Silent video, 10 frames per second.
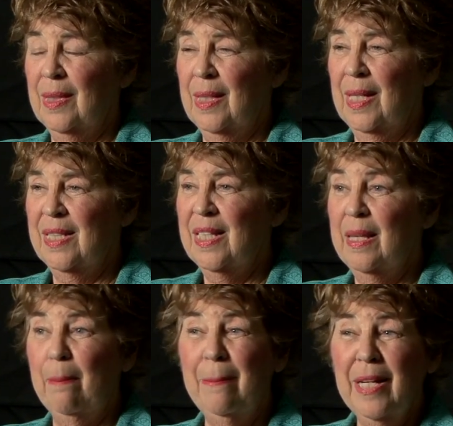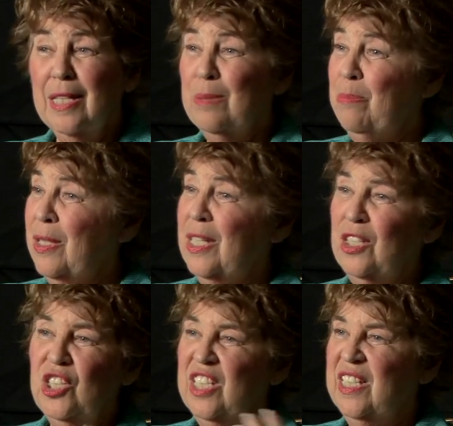And I said, the biggest bully?
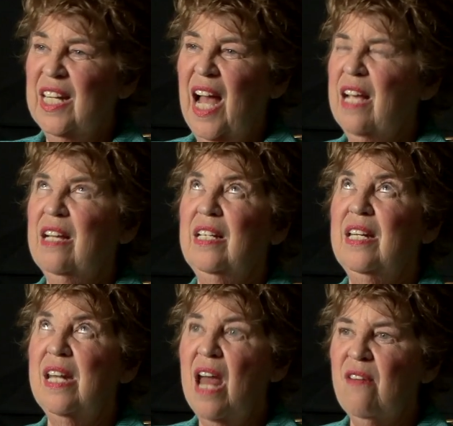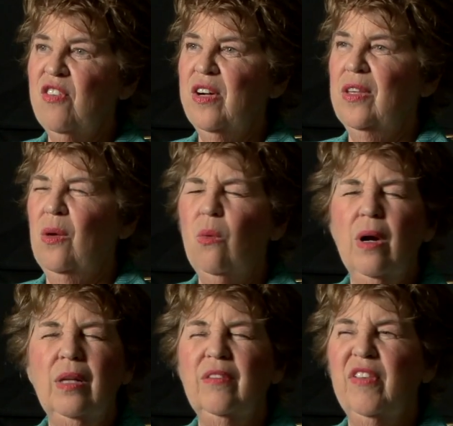And she said, I could never in the
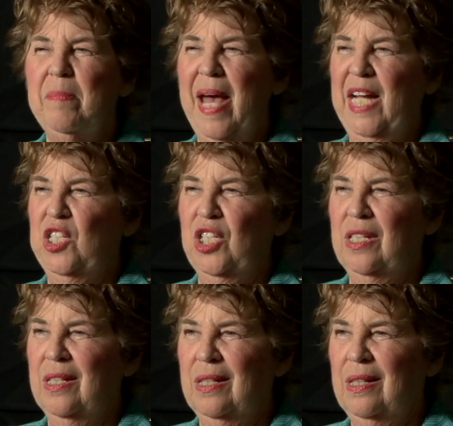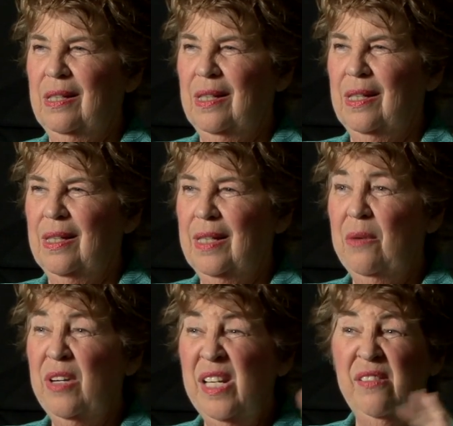world have imagined
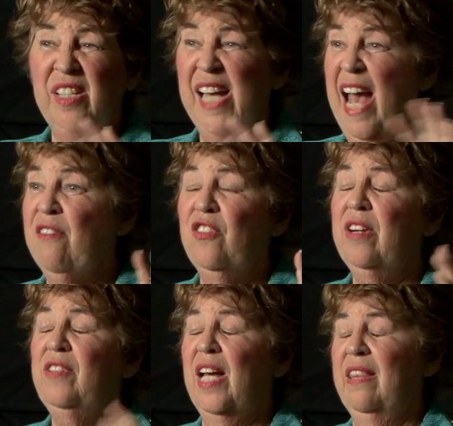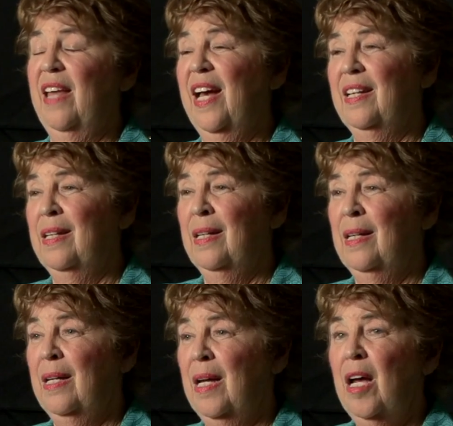that he would ever have done that.
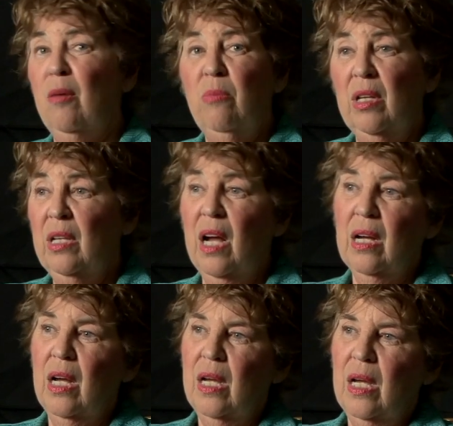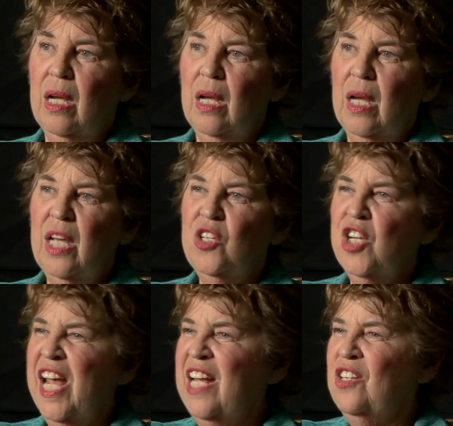But look, he
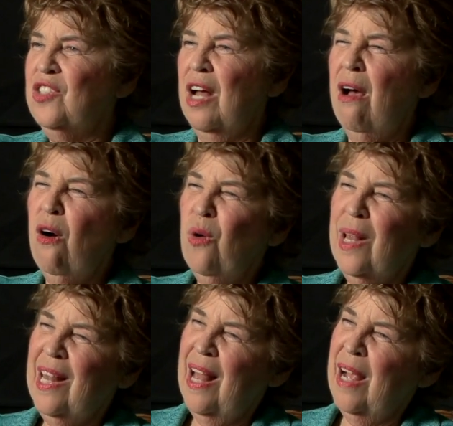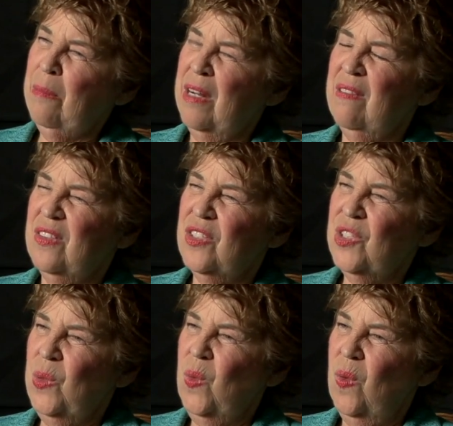changed the whole climate of the
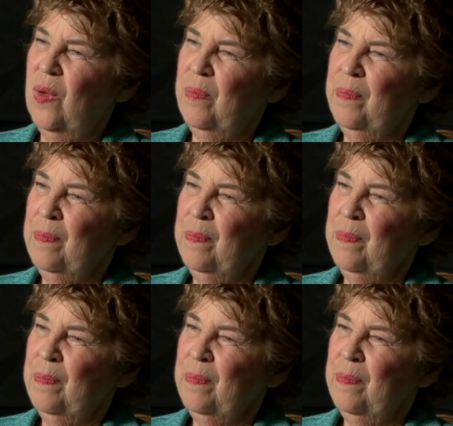school.